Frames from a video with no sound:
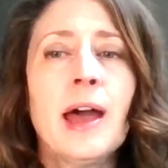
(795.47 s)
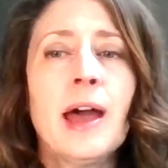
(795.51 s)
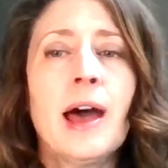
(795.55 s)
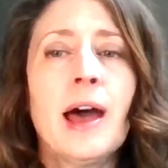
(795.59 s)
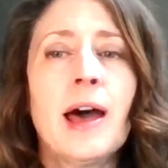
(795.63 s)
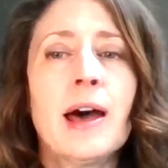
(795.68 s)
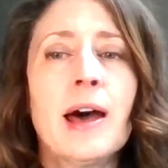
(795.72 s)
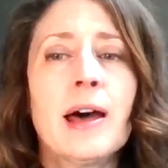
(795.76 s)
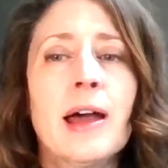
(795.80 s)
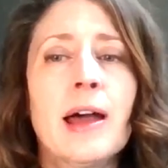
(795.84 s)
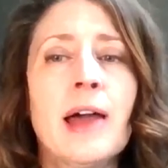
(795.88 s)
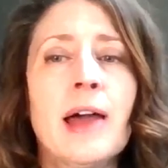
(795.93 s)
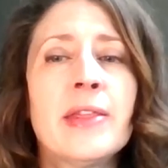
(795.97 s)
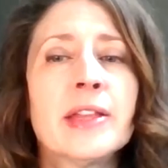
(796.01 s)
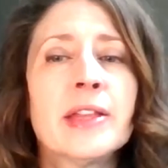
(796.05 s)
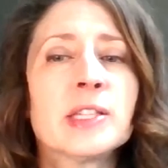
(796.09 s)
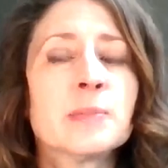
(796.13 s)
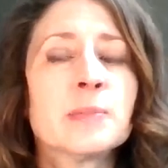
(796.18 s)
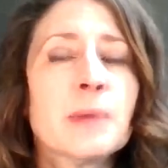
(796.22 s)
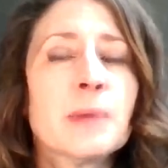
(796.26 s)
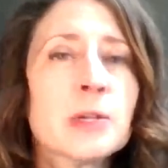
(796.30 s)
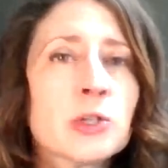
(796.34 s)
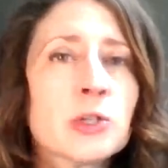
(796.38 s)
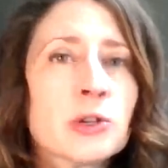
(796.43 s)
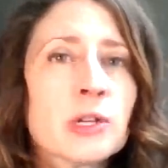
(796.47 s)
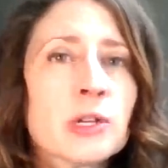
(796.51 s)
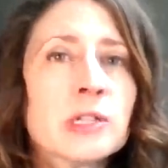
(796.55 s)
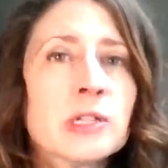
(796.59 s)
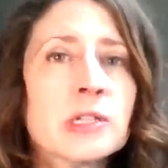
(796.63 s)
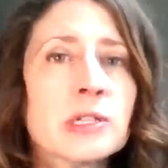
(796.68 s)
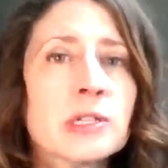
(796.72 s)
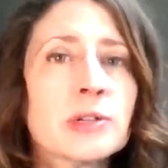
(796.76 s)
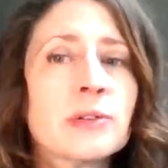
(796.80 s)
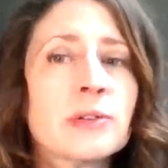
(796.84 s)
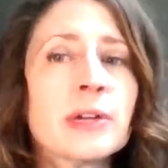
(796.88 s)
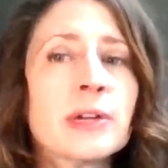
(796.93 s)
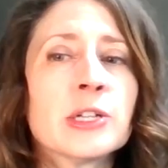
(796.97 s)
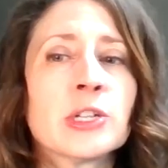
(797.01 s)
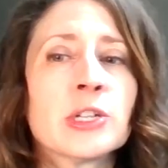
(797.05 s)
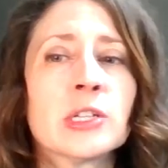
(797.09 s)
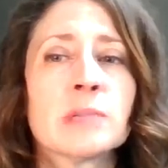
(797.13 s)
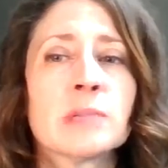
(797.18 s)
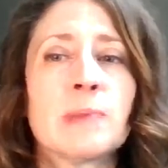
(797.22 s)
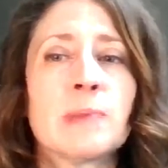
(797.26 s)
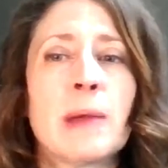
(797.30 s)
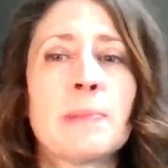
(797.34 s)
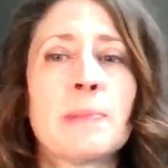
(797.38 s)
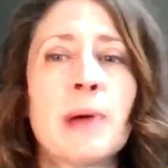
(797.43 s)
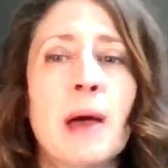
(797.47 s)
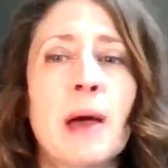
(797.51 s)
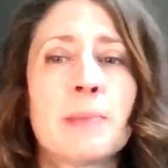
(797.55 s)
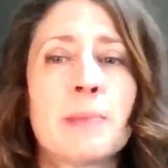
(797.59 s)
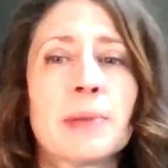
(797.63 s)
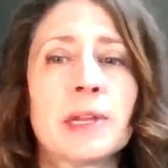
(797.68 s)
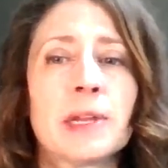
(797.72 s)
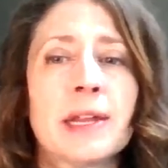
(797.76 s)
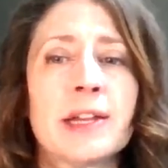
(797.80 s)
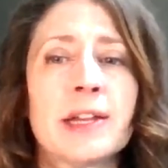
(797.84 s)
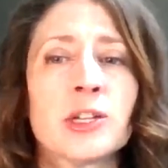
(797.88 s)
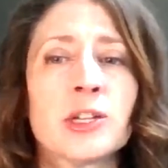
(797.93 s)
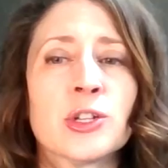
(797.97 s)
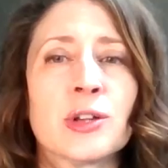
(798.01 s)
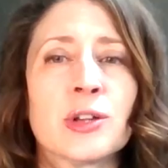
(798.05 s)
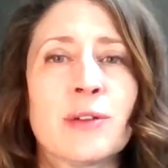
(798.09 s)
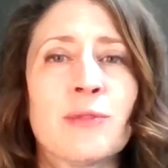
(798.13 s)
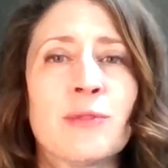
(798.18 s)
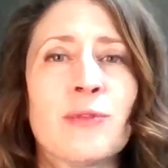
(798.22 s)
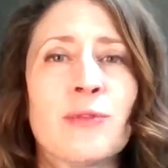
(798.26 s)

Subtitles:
And then special considerations by population.